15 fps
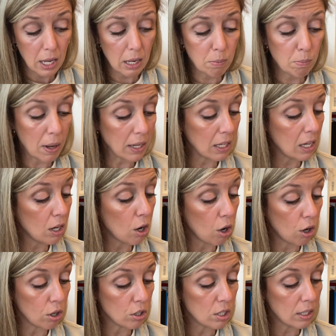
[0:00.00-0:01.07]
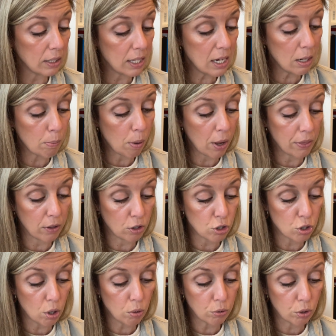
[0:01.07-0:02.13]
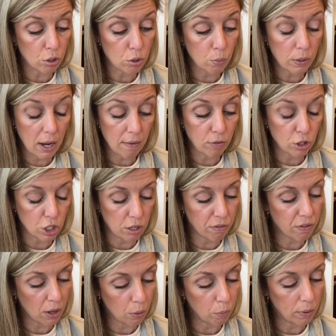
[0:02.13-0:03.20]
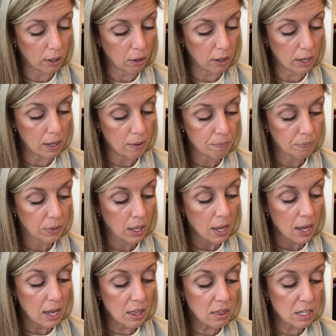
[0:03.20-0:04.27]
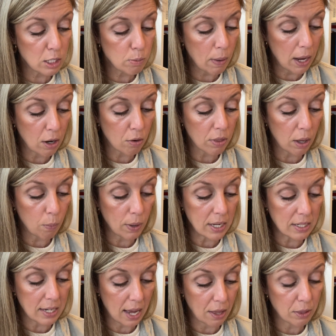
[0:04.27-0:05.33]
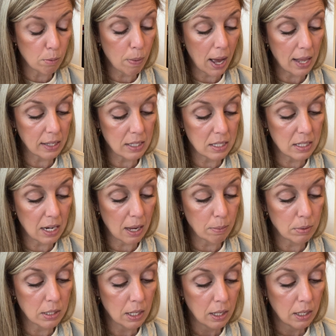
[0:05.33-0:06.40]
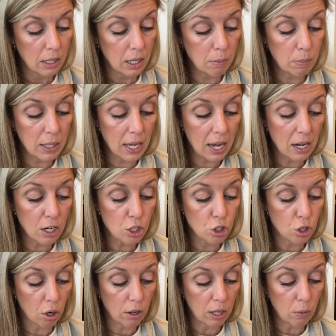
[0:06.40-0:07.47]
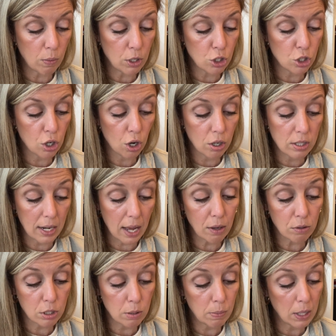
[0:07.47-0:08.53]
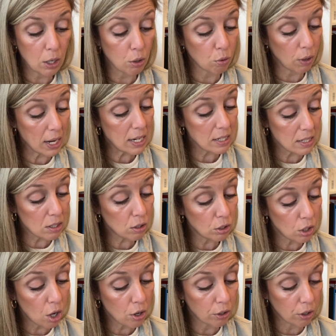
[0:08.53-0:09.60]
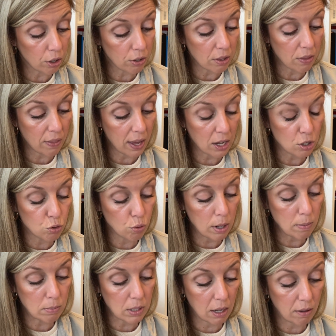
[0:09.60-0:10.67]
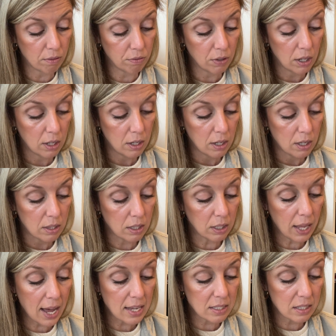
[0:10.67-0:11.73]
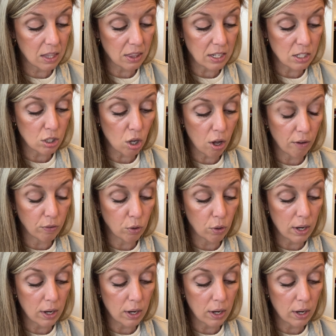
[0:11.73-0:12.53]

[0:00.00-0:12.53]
and begging her to lean upon their shoulders whenever she felt weary. In this manner they went down the palace steps and began a journey which turned out to be a great deal longer than they had dreamed of. The last that they saw of